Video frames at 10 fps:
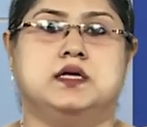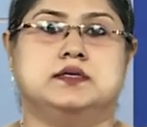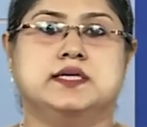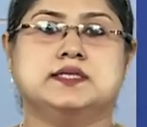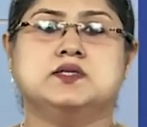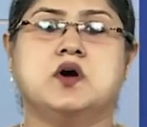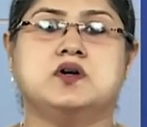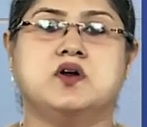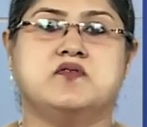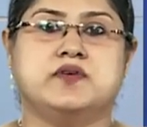This
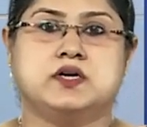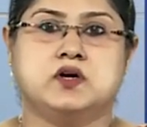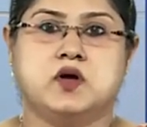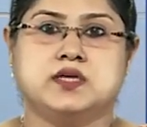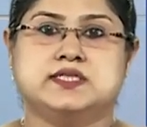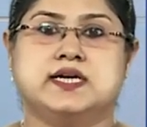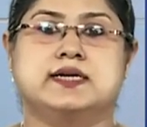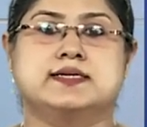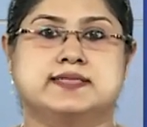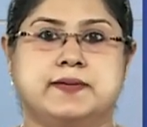sort of ecological
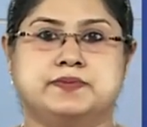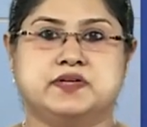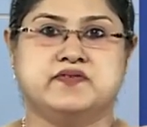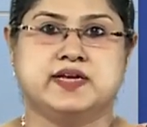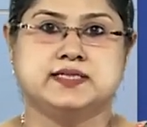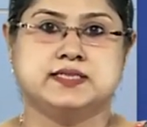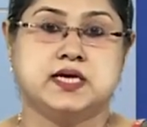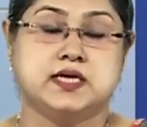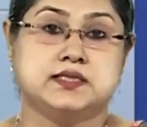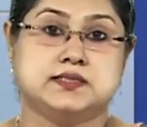receptiveness
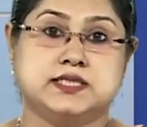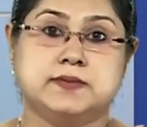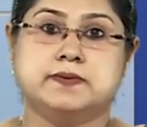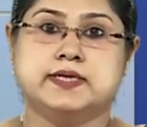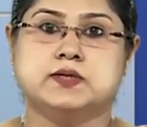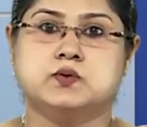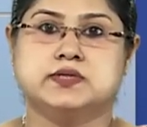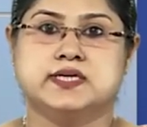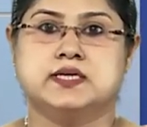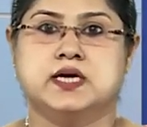is deeply
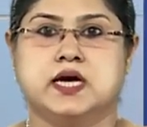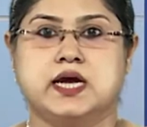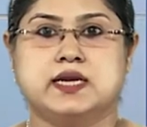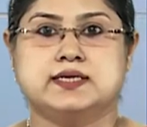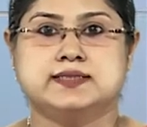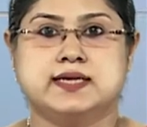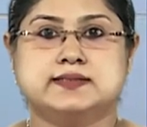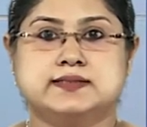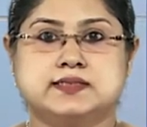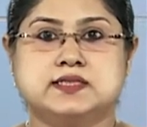rooted in a
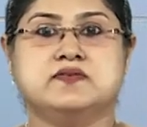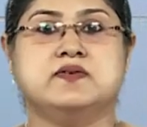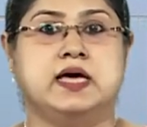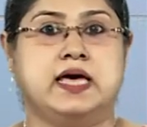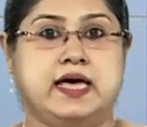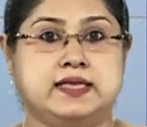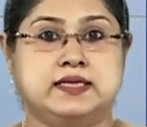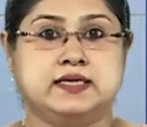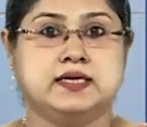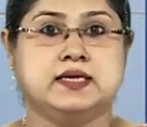sensitive,
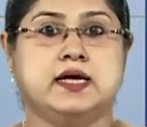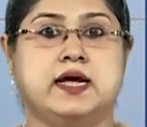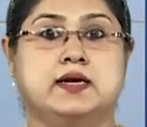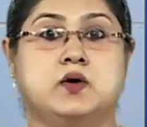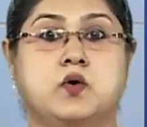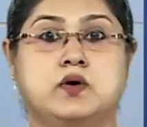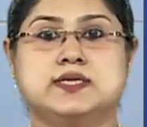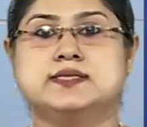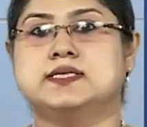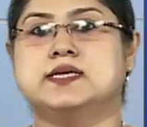ethical and
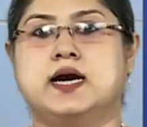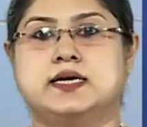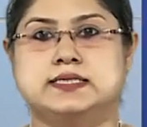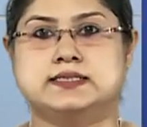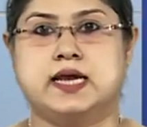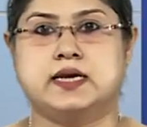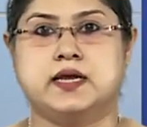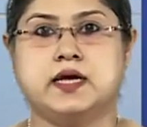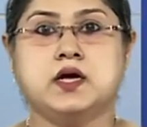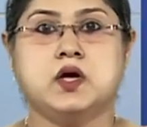holistic
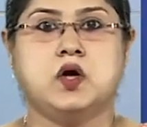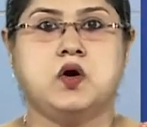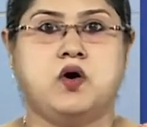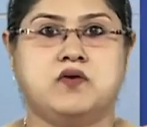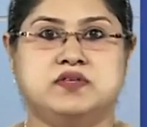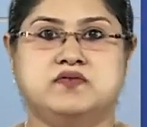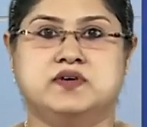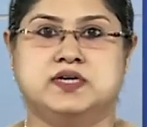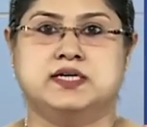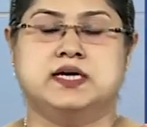understanding of the
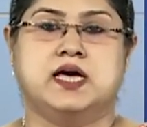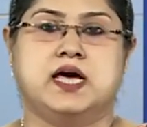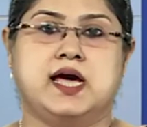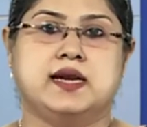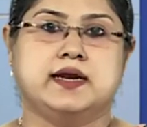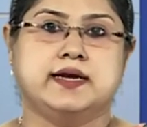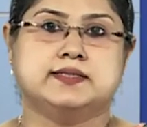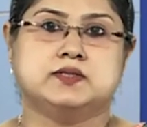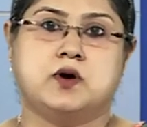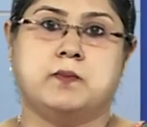world and
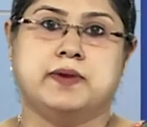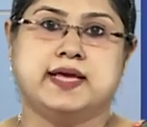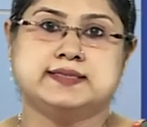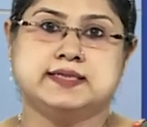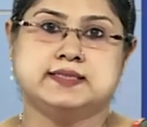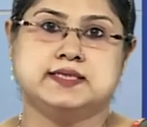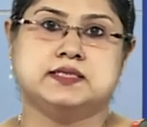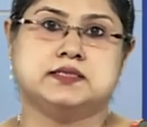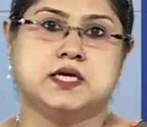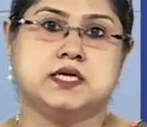its
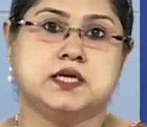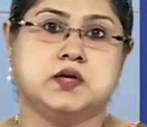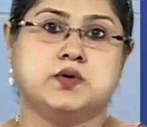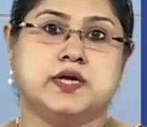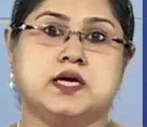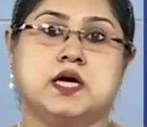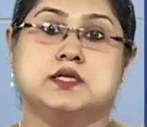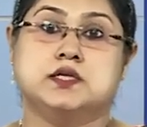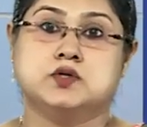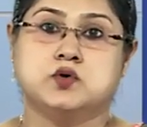complexities including
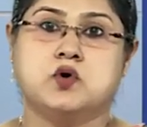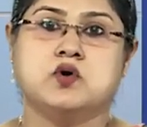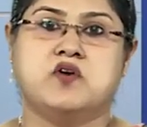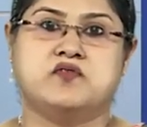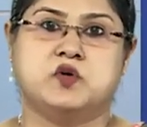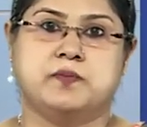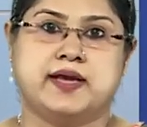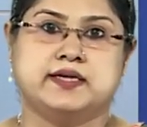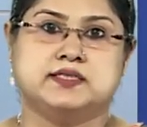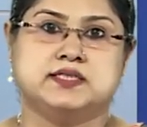the role of
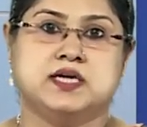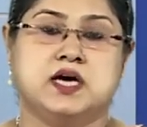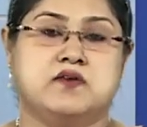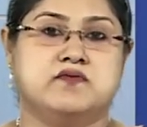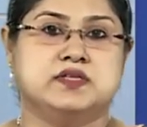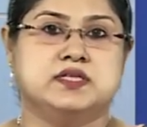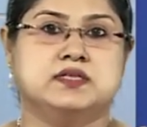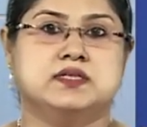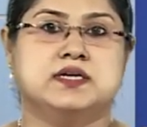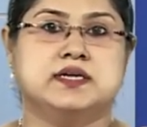humanity
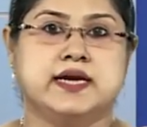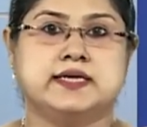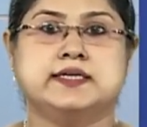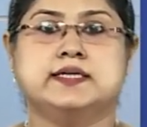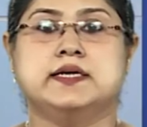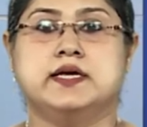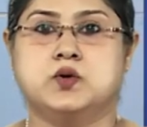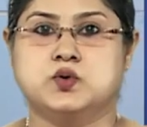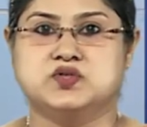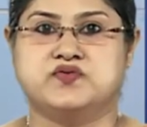within the greater
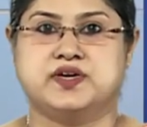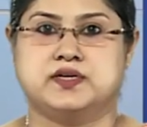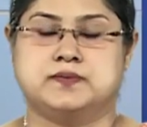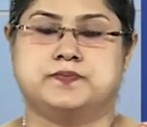ecosphere.